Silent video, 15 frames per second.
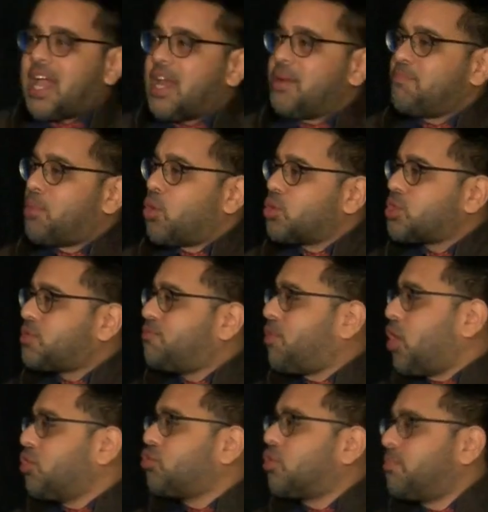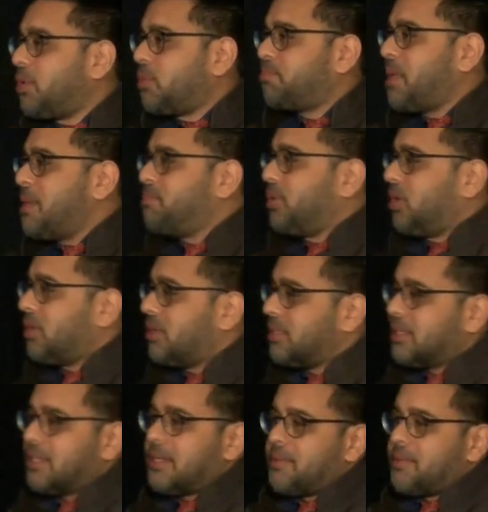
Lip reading: and most vulnerable people